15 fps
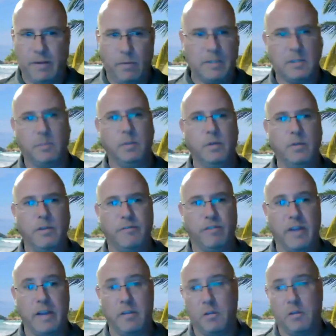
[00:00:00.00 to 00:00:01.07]
Why is the balloon
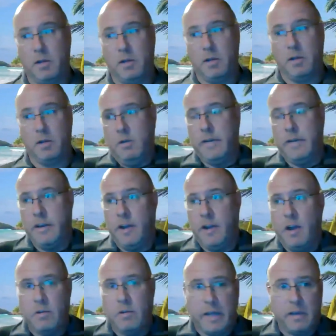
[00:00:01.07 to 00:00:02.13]
inflated? And I'm like, oh, we
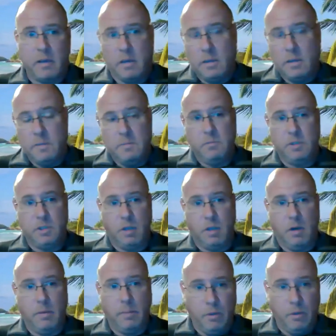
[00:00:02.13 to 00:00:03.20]
didn't know. Like, we
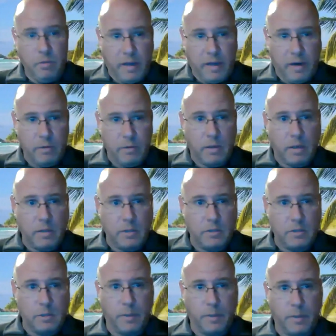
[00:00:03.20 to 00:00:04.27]
saw a balloon there. We thought
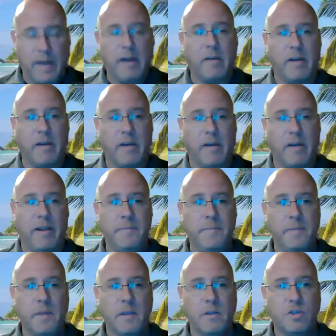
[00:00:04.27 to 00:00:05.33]
you should put air in it.
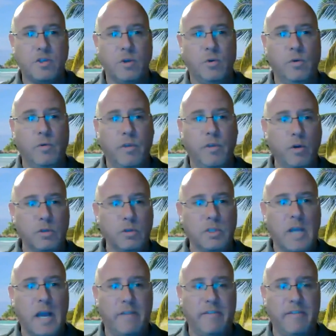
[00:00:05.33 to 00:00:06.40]
So
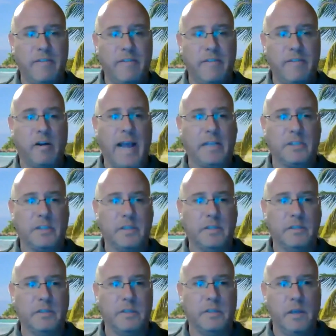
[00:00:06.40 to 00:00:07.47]
those kind of
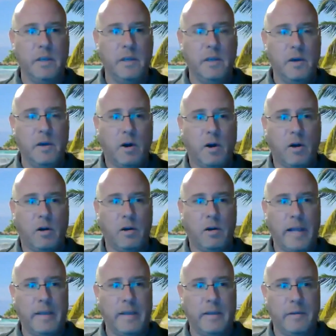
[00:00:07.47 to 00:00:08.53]
interactions
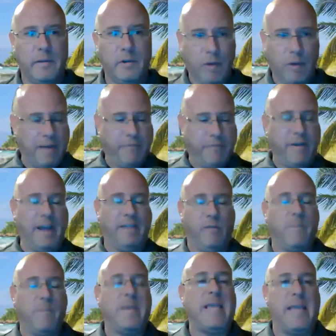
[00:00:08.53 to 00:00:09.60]
are like
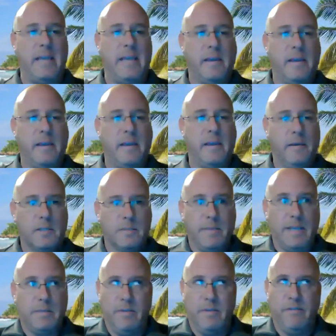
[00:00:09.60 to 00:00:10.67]
gratifying for me,
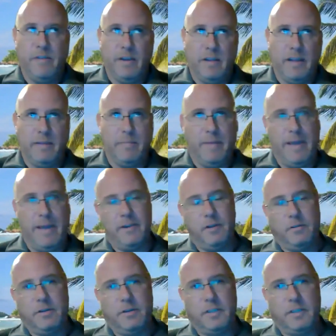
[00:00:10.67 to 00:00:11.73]
because it makes me feel like,
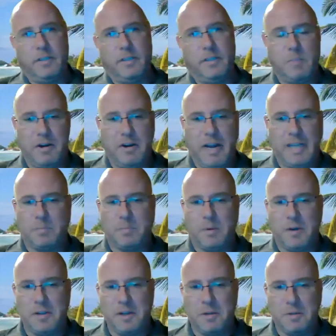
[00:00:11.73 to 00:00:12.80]
man, you're really smart. You're an
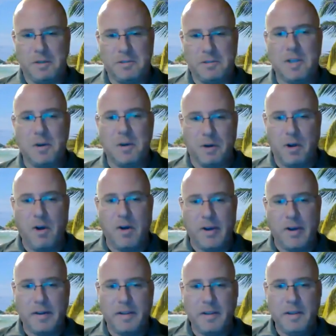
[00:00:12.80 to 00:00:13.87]
expert. You know what's
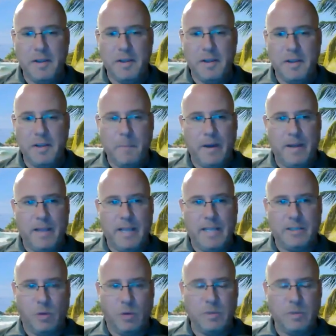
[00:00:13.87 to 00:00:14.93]
going on.
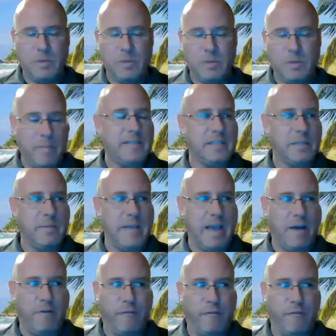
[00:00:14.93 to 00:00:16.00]
But it's always
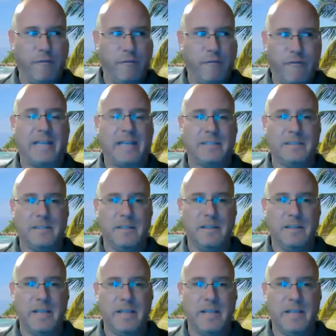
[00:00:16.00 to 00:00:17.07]
amazing to me how
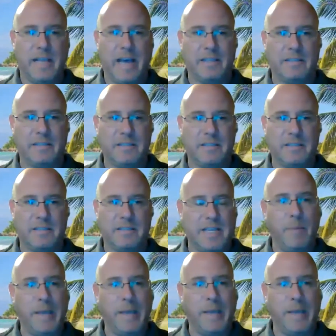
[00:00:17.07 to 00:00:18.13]
fast the Acadicus
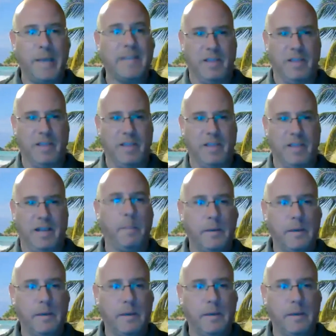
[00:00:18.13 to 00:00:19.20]
team picks everything
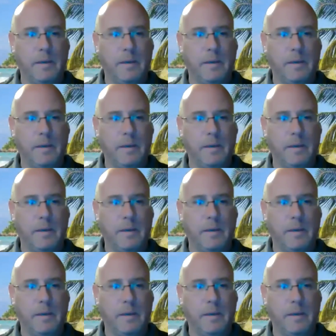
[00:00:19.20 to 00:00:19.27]
up.